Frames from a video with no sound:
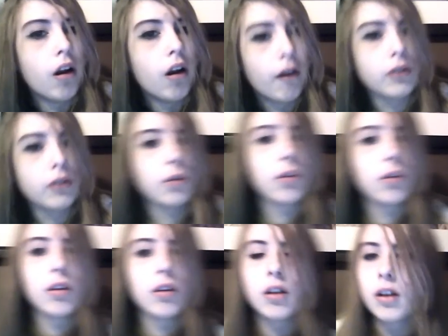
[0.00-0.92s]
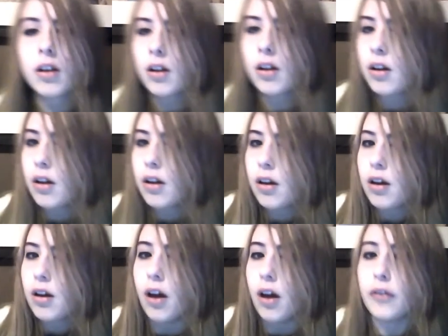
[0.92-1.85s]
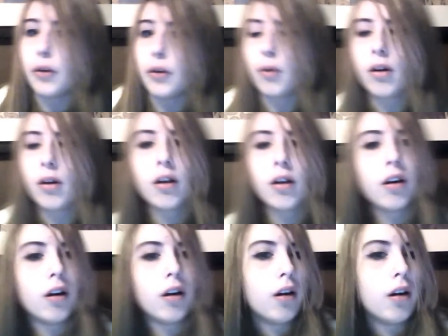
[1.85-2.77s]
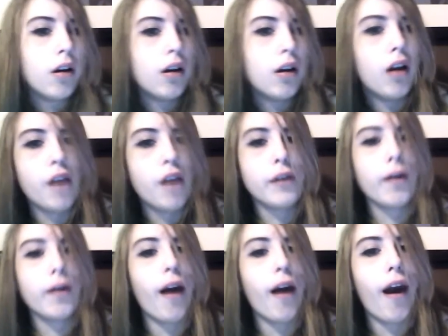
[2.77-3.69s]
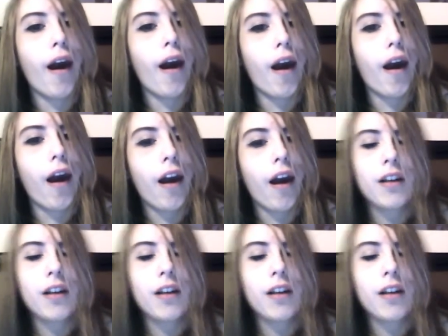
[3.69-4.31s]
f you, f you, f you,